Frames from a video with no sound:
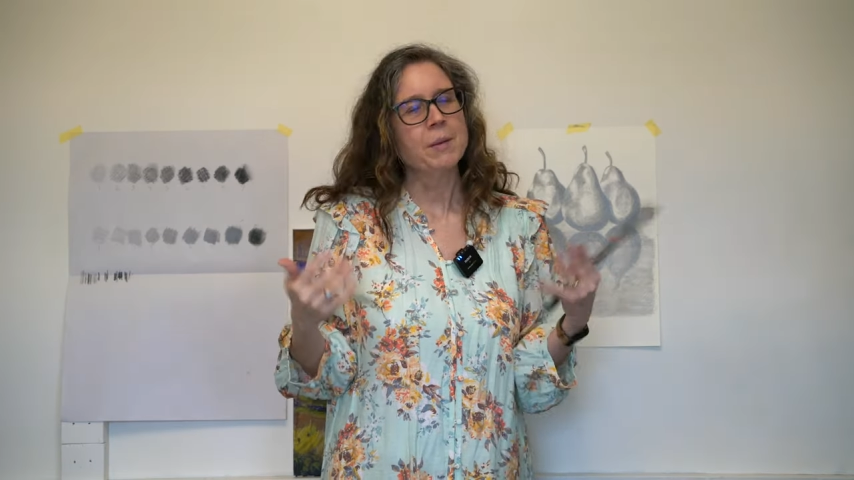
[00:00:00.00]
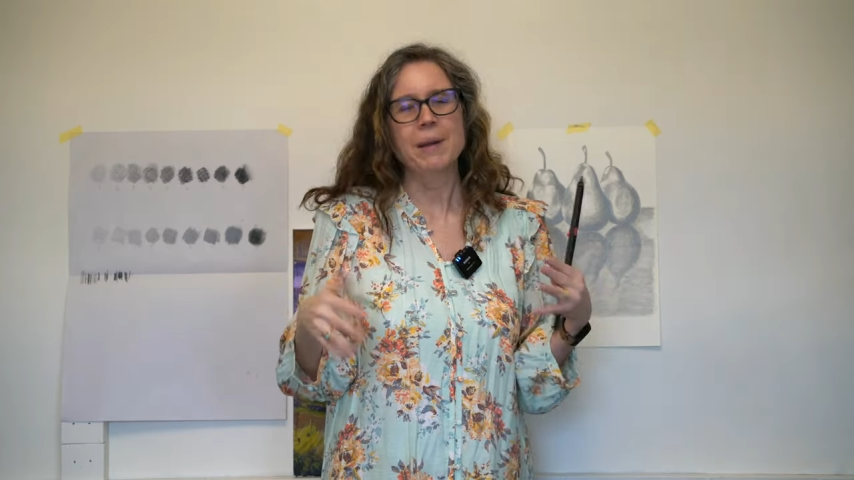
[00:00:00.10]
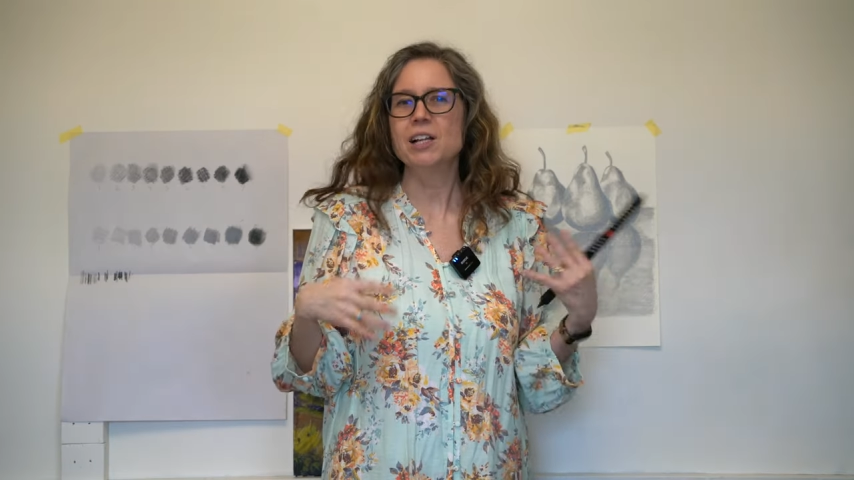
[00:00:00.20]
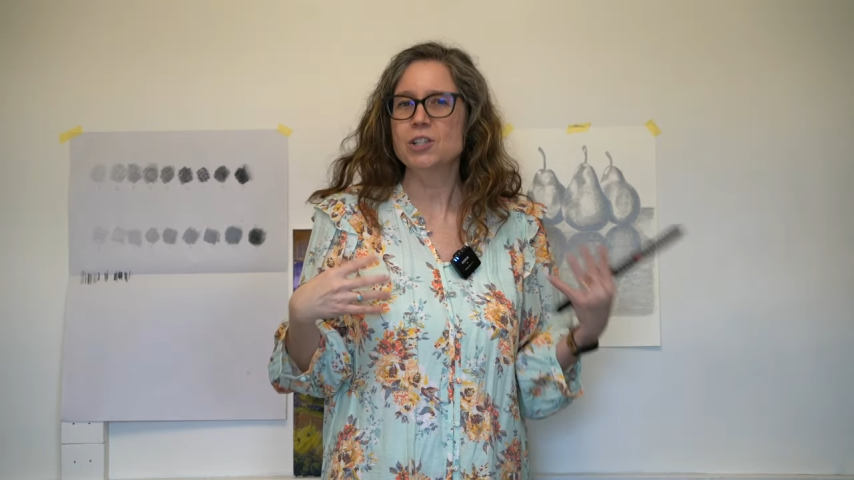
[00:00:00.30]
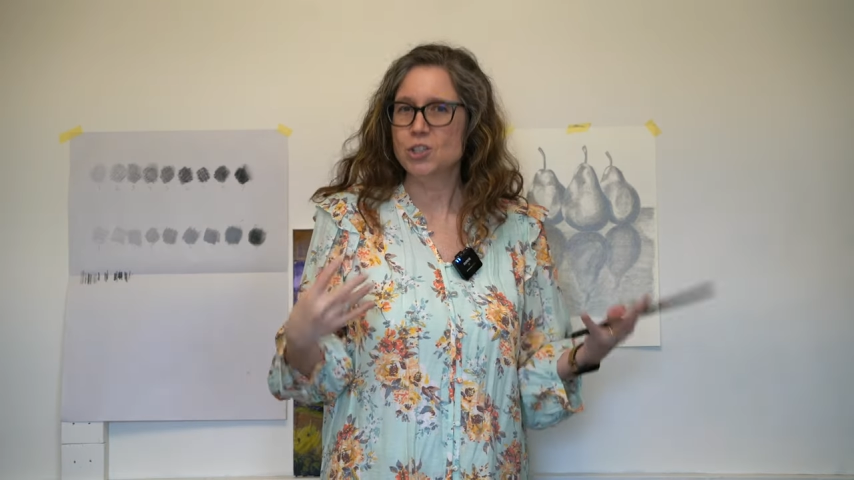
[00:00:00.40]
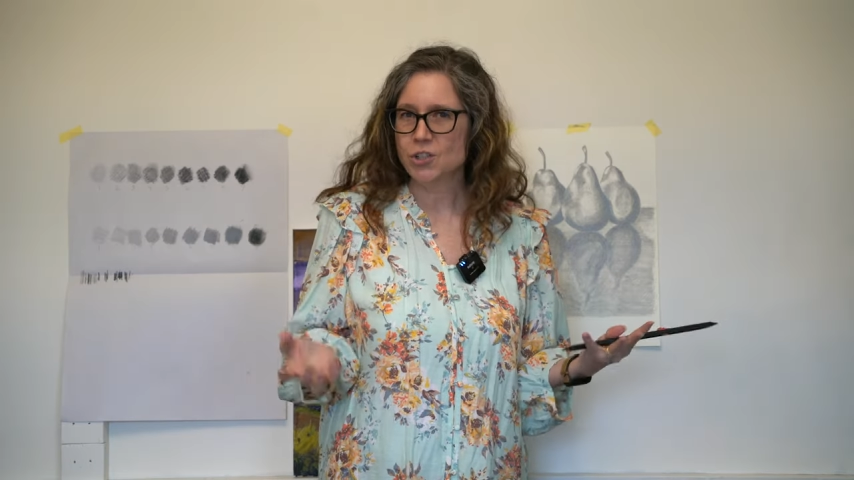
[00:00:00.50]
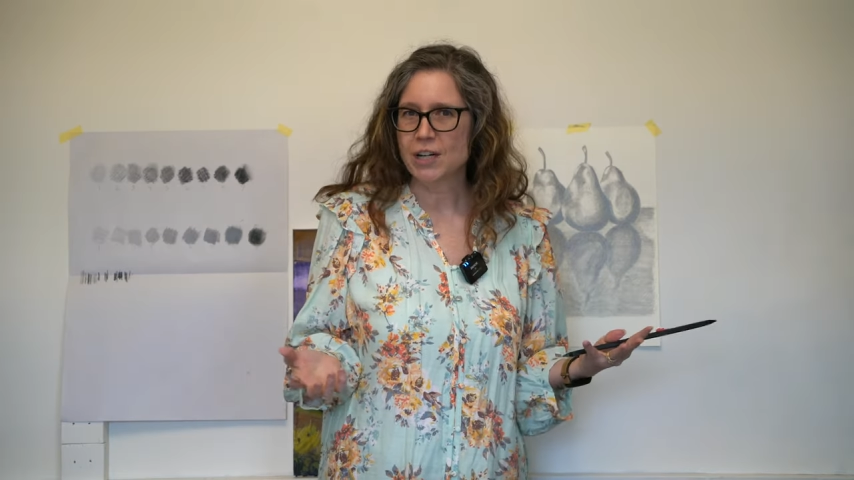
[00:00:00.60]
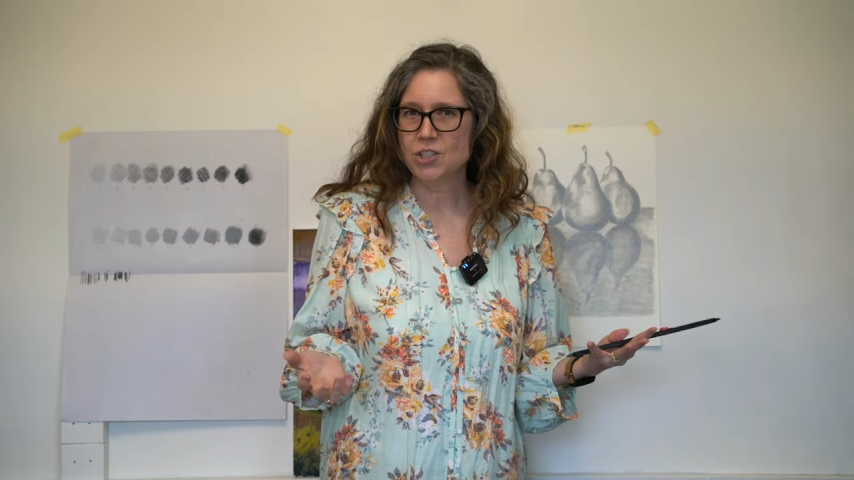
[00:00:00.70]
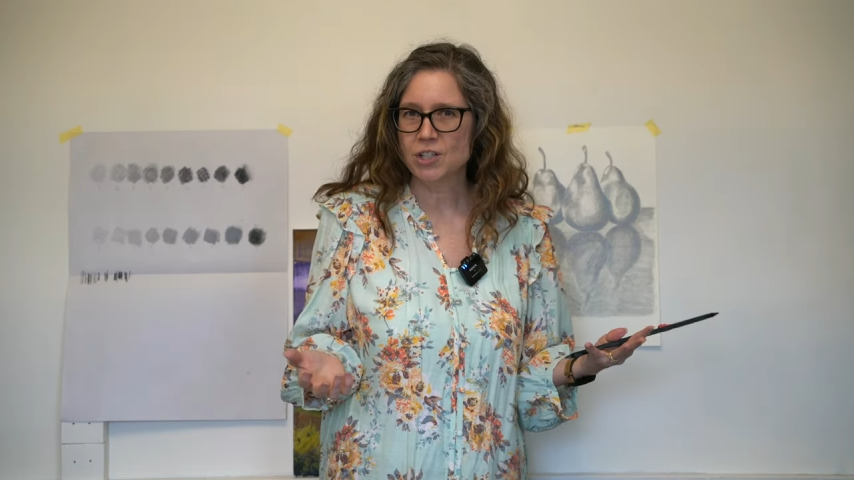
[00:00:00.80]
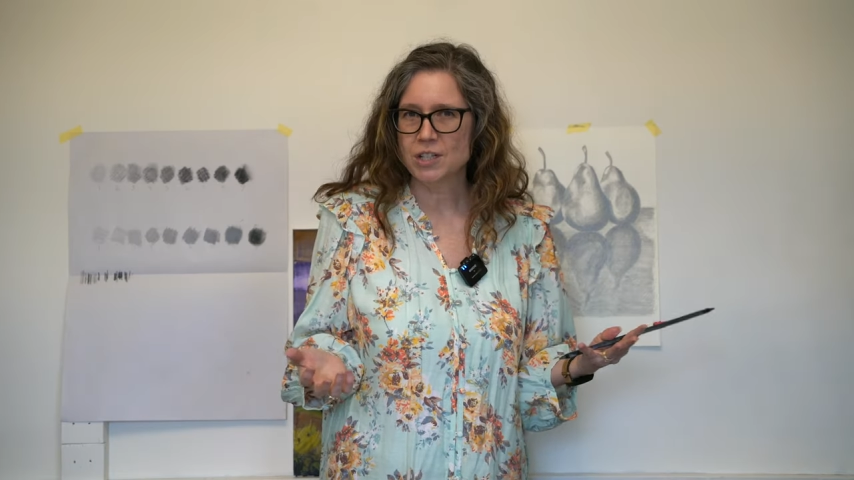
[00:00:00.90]
my
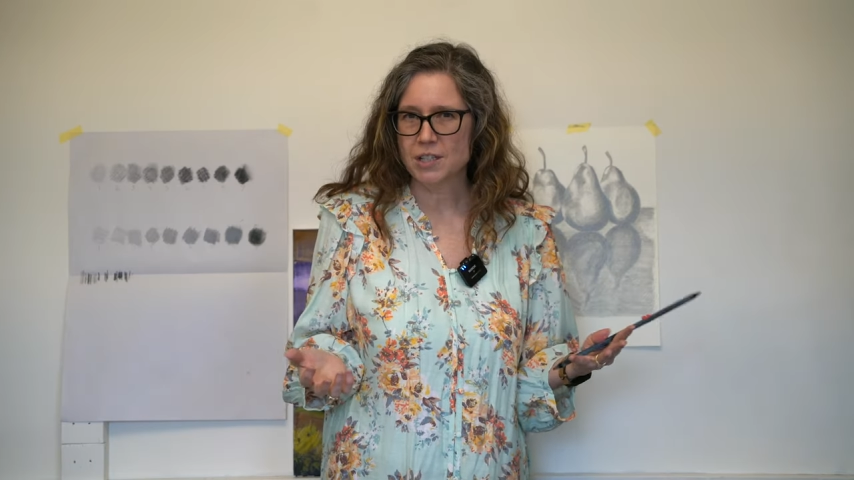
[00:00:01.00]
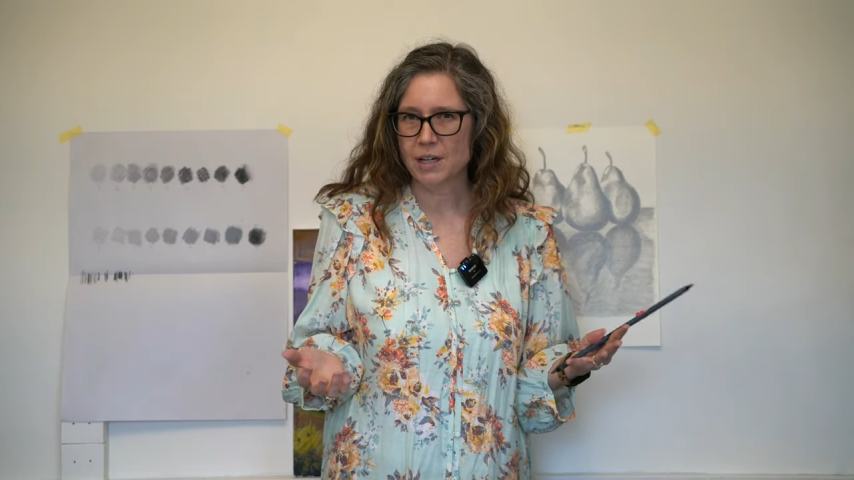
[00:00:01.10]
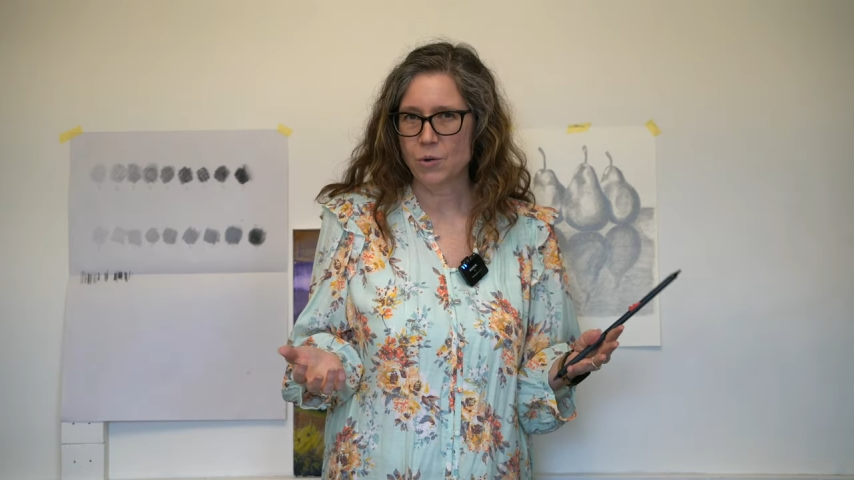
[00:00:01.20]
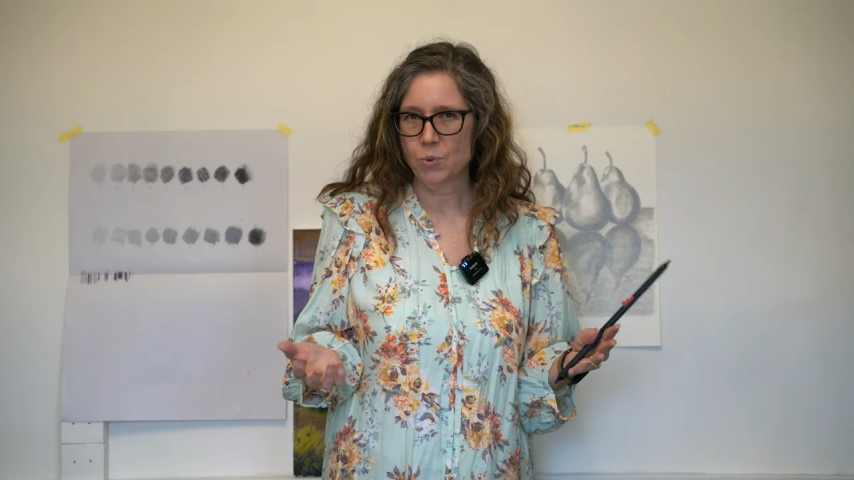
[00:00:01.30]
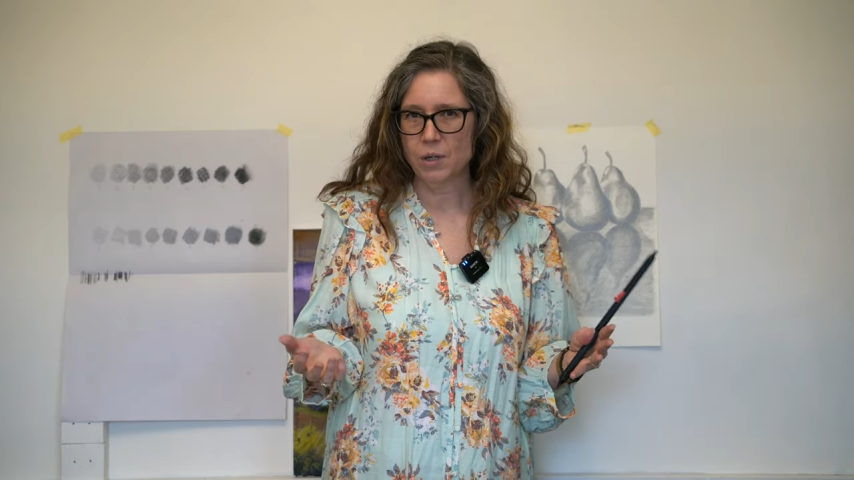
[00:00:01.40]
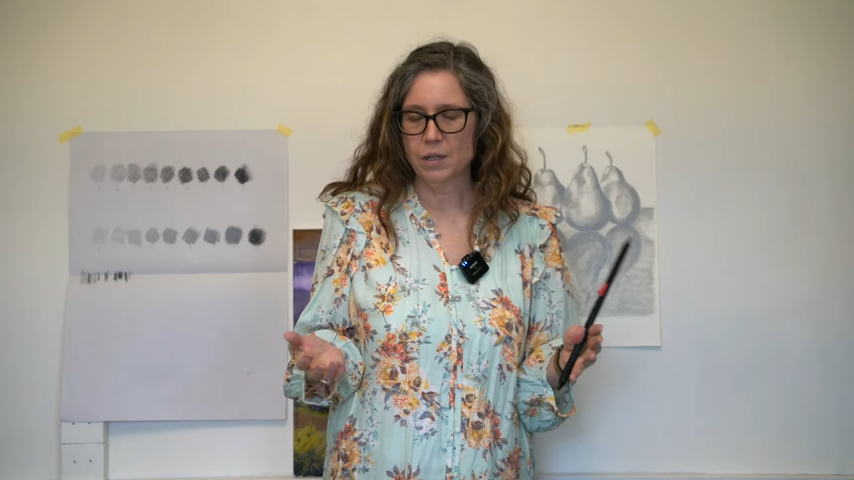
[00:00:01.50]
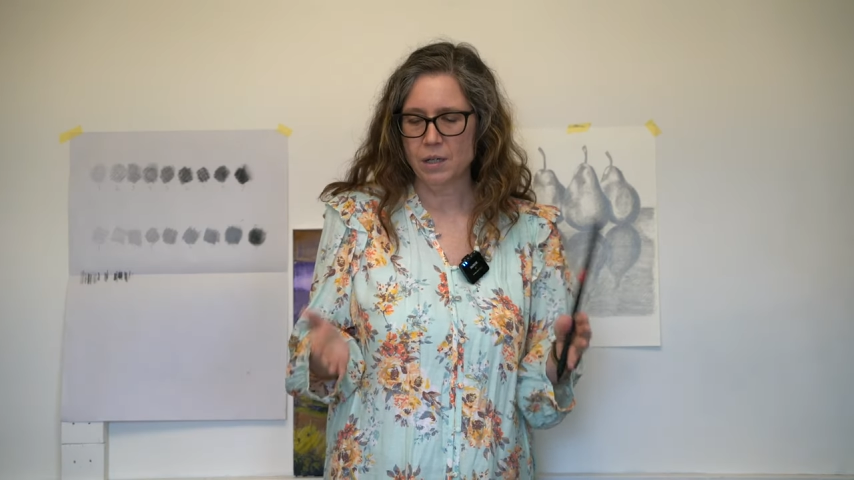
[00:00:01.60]
illustrations that I work